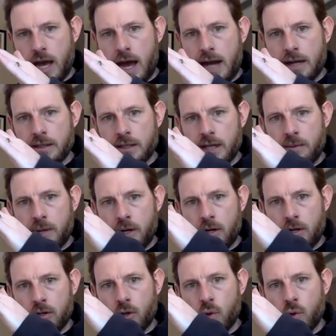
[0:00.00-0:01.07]
addict's getting
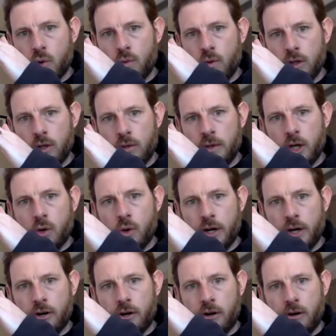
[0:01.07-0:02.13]
better a little bit
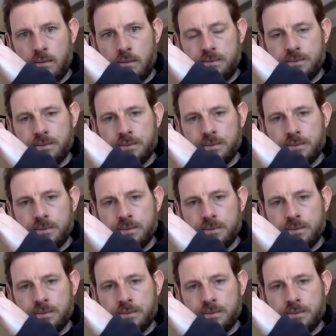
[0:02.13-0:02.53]
quicker